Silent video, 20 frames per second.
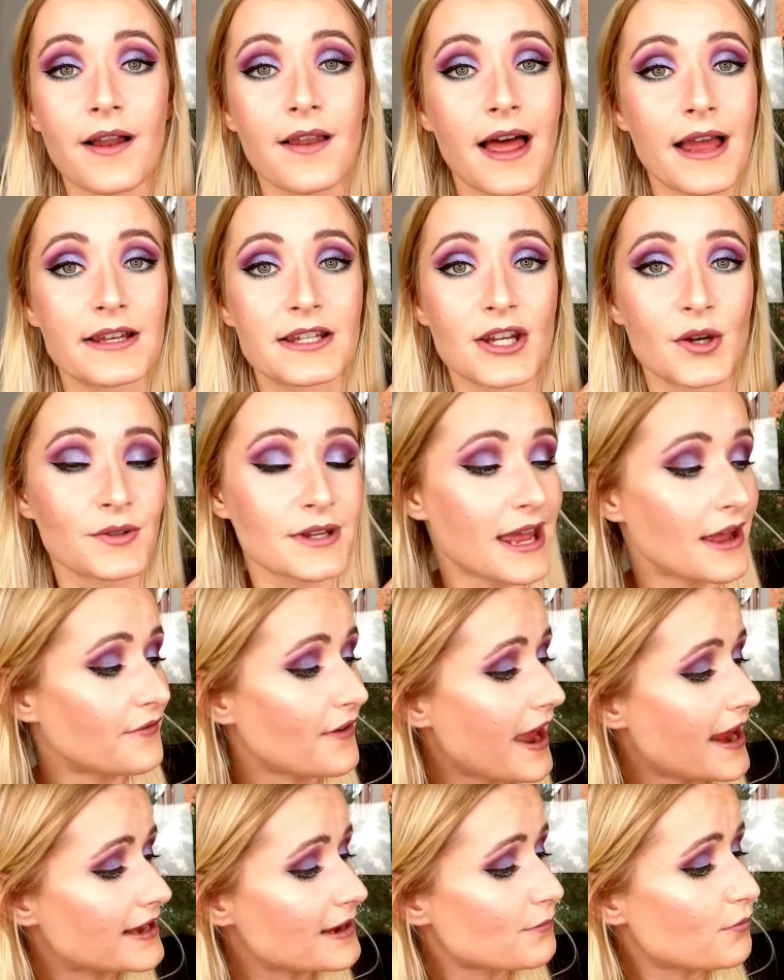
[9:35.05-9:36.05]
I don't have
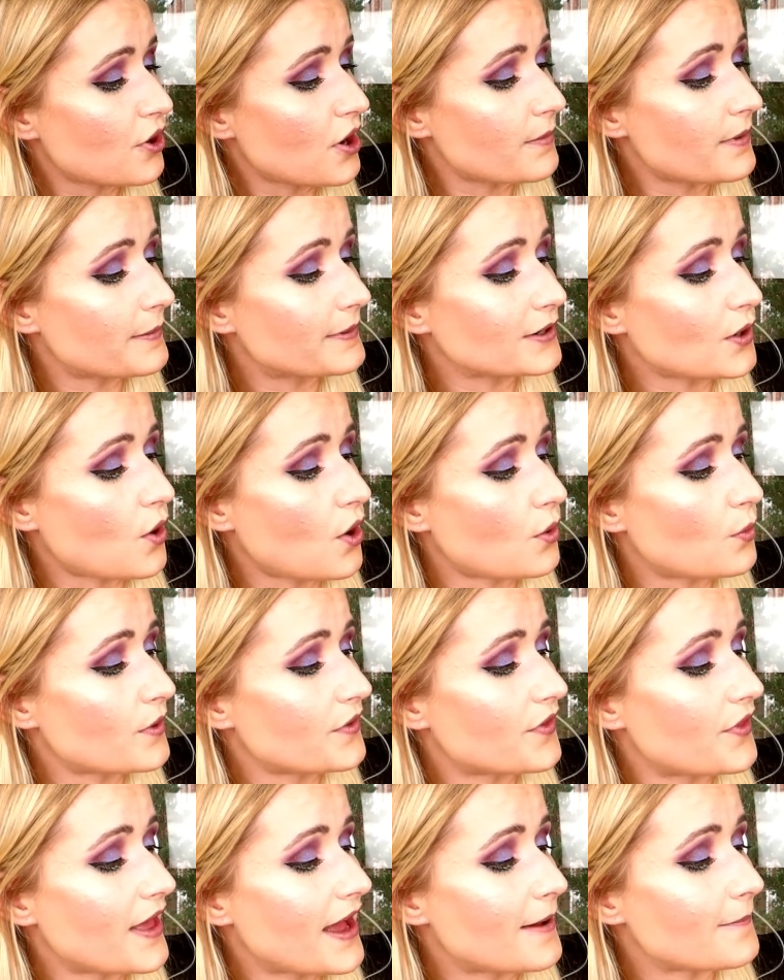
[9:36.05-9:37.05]
any problem at all
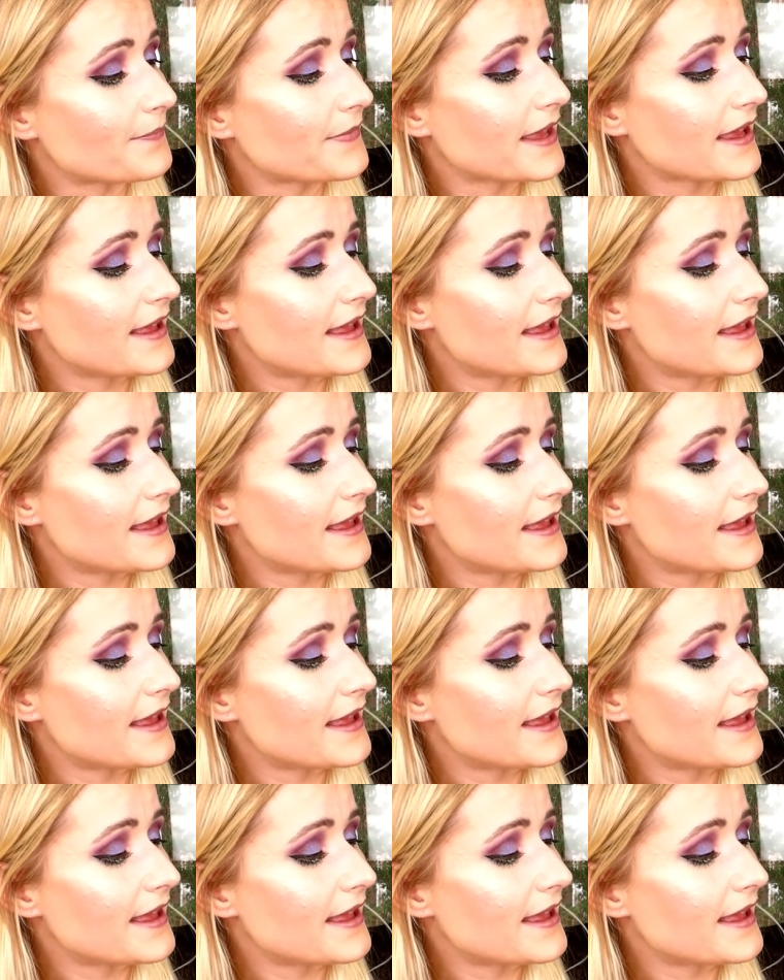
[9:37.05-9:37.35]
with them.